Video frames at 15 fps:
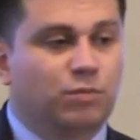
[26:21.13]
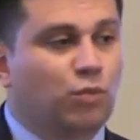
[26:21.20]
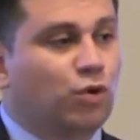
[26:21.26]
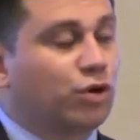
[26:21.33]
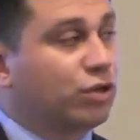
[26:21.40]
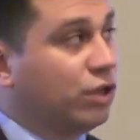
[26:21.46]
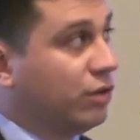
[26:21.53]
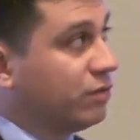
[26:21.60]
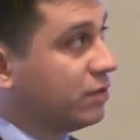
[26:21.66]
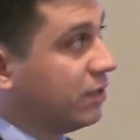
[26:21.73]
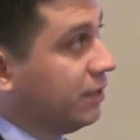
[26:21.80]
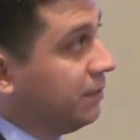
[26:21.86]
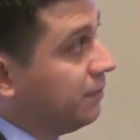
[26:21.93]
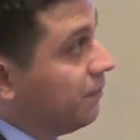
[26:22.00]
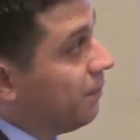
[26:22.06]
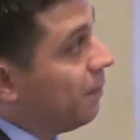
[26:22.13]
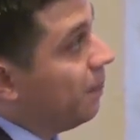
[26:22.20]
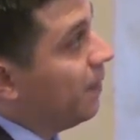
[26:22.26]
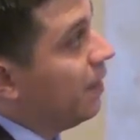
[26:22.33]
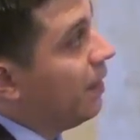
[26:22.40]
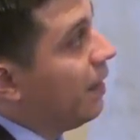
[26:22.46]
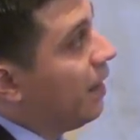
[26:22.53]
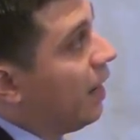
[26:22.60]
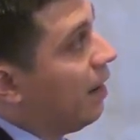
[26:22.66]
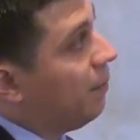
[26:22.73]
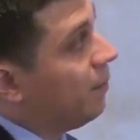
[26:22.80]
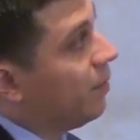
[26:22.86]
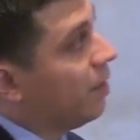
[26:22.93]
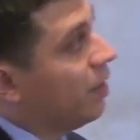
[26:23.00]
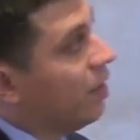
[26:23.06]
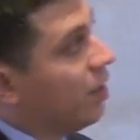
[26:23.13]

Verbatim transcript: more closely um,